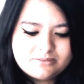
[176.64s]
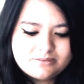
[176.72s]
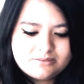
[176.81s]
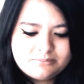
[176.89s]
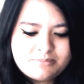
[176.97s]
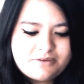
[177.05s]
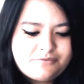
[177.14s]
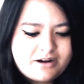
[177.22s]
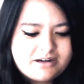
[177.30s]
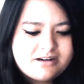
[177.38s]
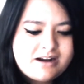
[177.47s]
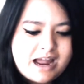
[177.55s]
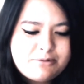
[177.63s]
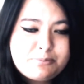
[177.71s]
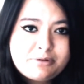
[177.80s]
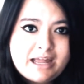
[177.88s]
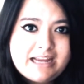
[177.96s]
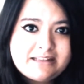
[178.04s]
my friend and I were
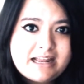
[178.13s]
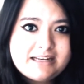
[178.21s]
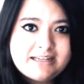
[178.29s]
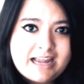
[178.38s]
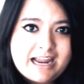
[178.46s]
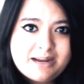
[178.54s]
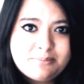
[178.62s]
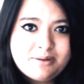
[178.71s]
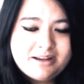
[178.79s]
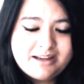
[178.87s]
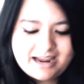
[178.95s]
playing that game,